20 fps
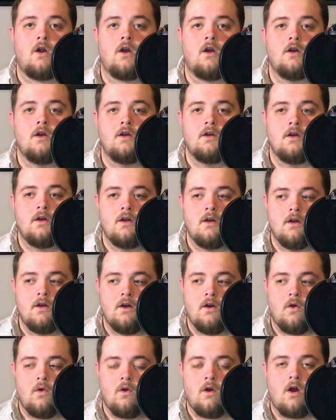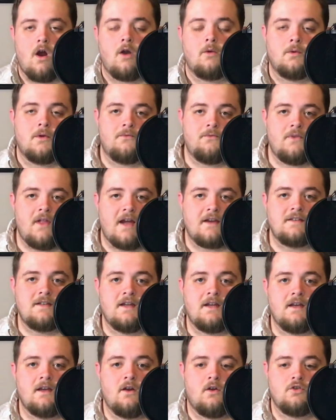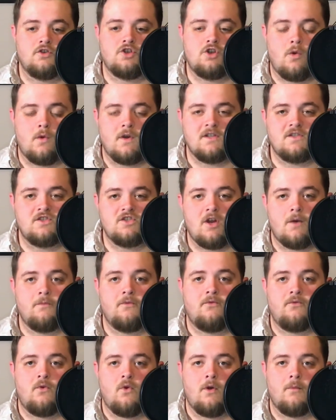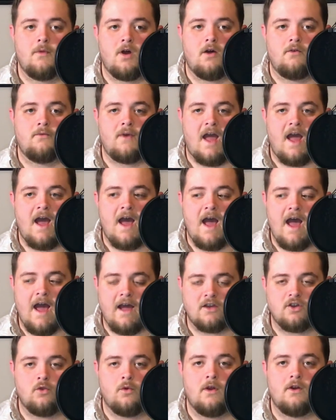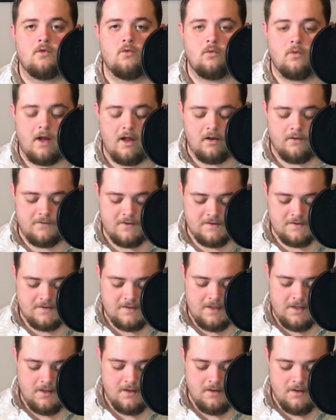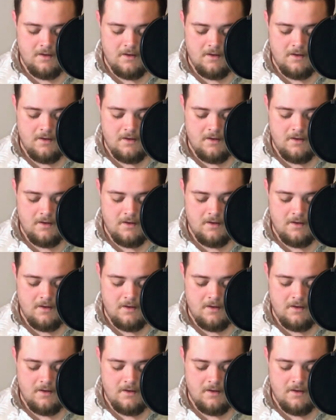are reflecting or showing some form of accurate relevancy.